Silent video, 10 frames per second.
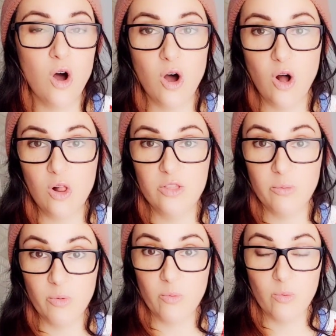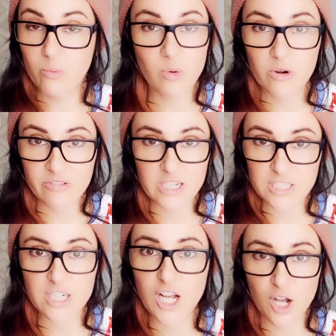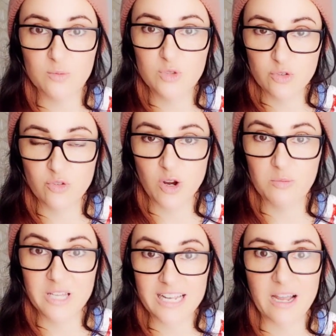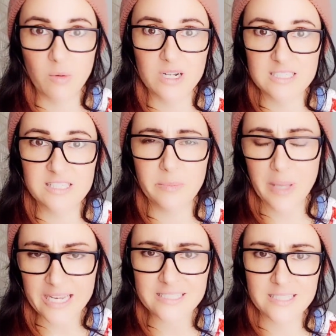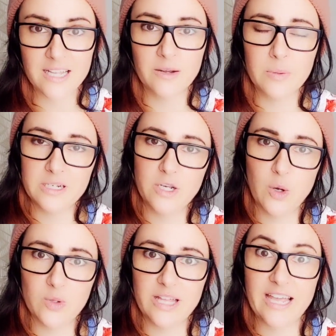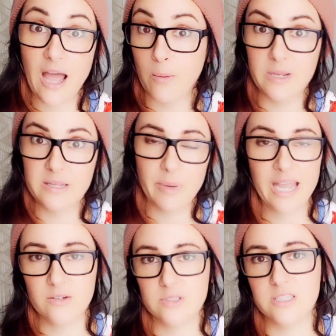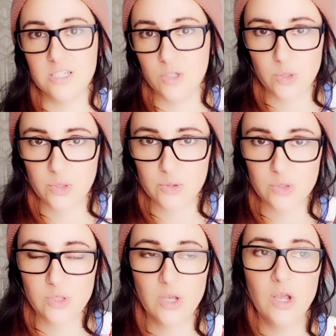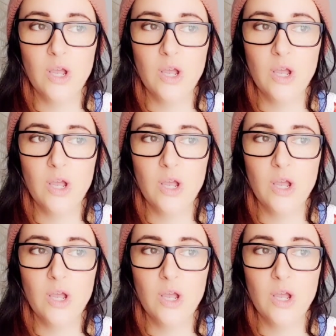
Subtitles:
all the motivation comes from like, I want to see pics and I want to know like how many pounds did you lose.